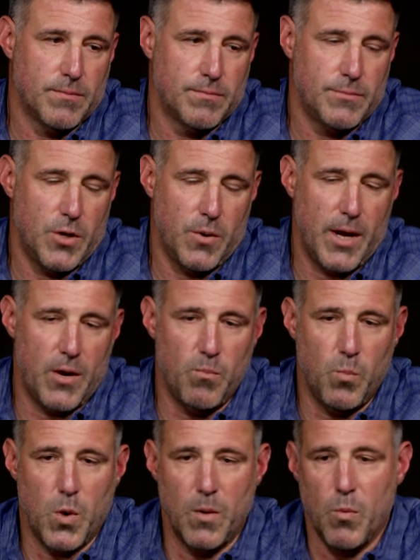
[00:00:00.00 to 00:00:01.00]
you know,
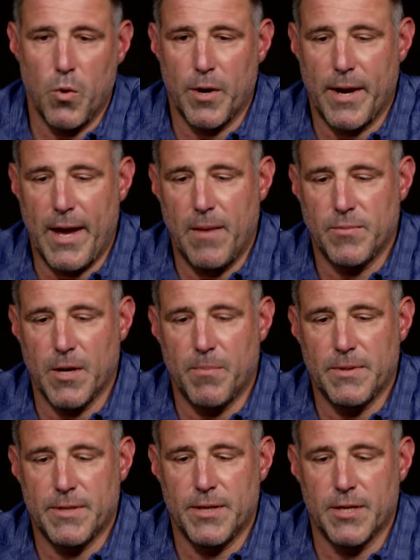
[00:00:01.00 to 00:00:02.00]
had won more games up
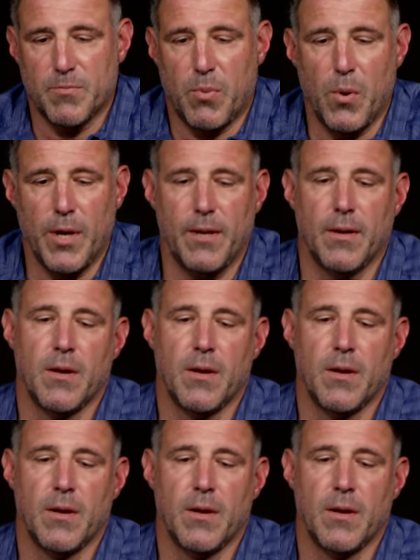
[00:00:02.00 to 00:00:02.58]
until this point.